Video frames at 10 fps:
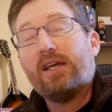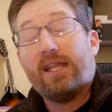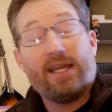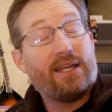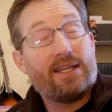
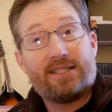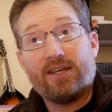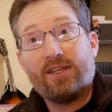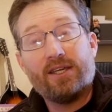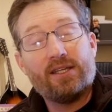And I gotta
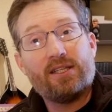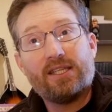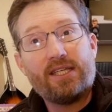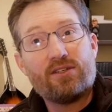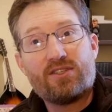tell you,
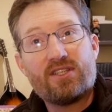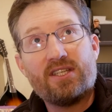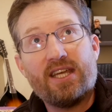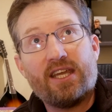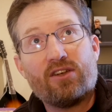leaders
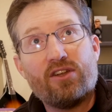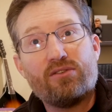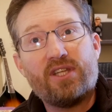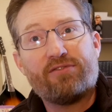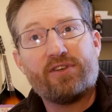today are no
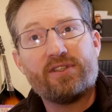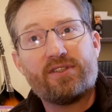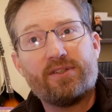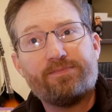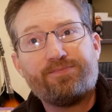
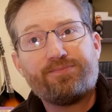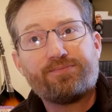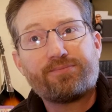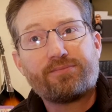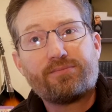different.
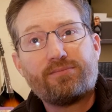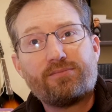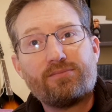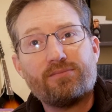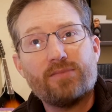
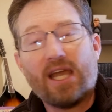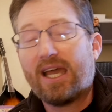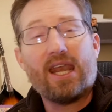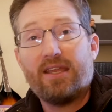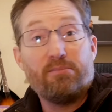I
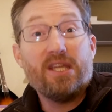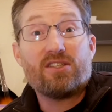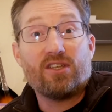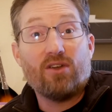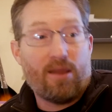gotta admit
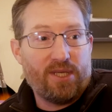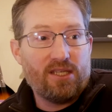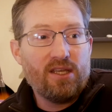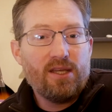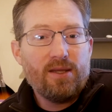to you, I
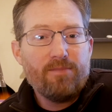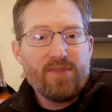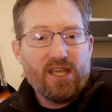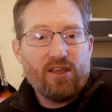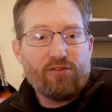mean,
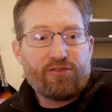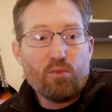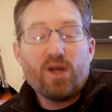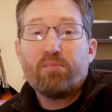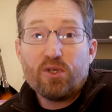from
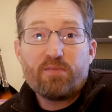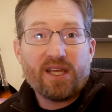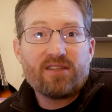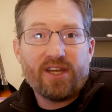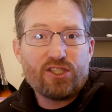one
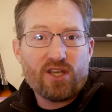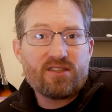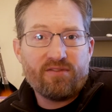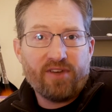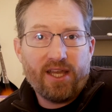perspective, I
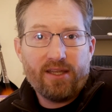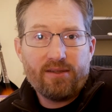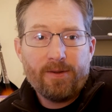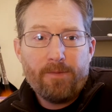justify it.